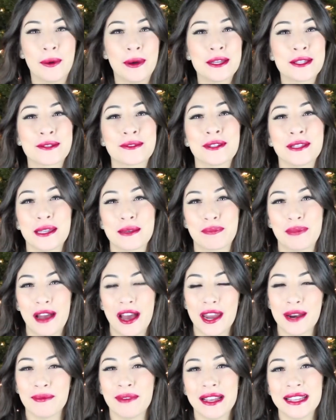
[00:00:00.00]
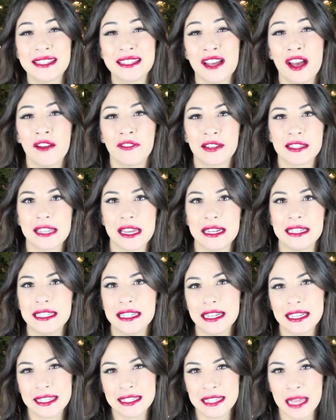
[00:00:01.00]
I was really proud of myself because I
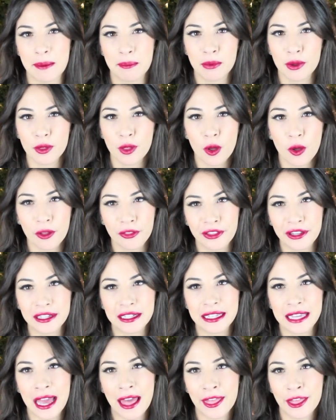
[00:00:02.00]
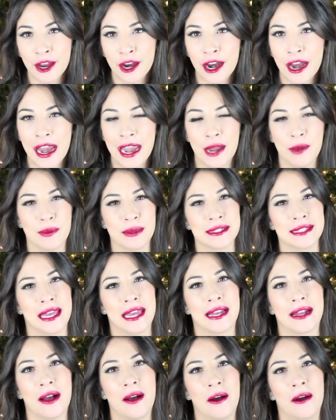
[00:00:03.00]
did assemble the whole thing together and it was like